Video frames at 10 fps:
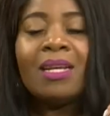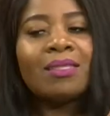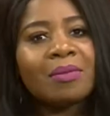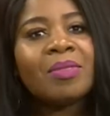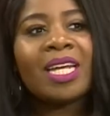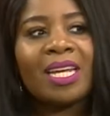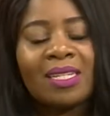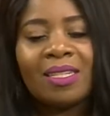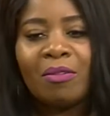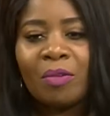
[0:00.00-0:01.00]
Some days
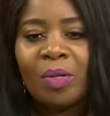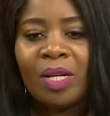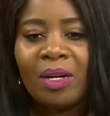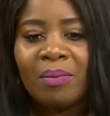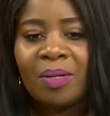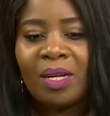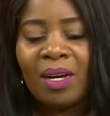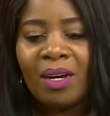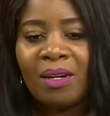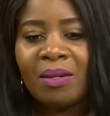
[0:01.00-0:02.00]
I roll up
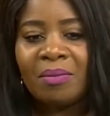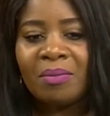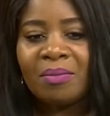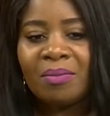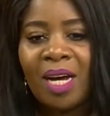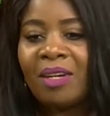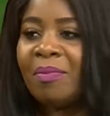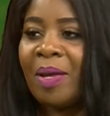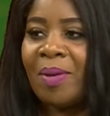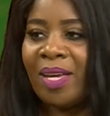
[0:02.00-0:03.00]
um, out of
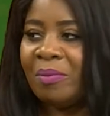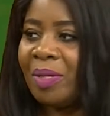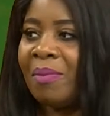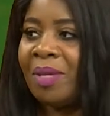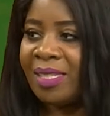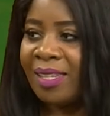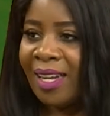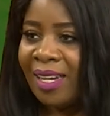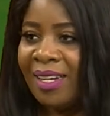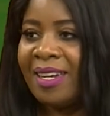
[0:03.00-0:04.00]
my bed when I'm
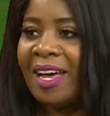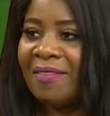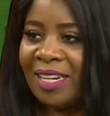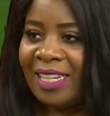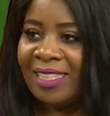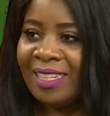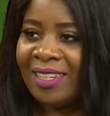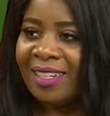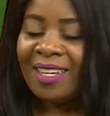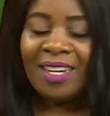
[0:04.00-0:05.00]
excited and I have an idea.